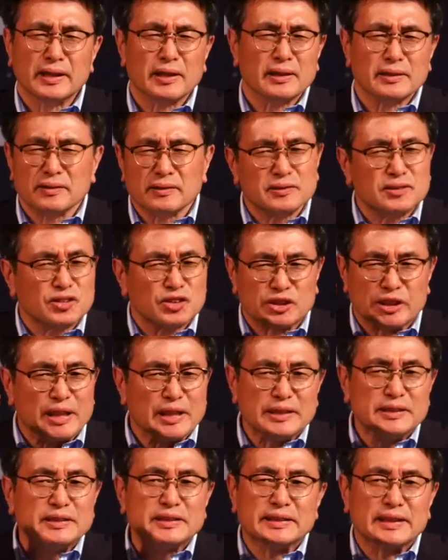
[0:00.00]
uh,
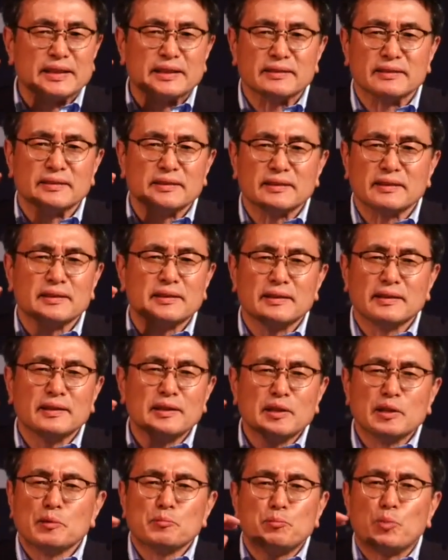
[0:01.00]
changing
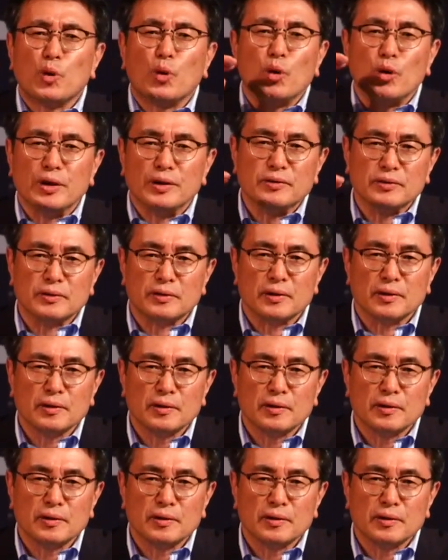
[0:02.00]
point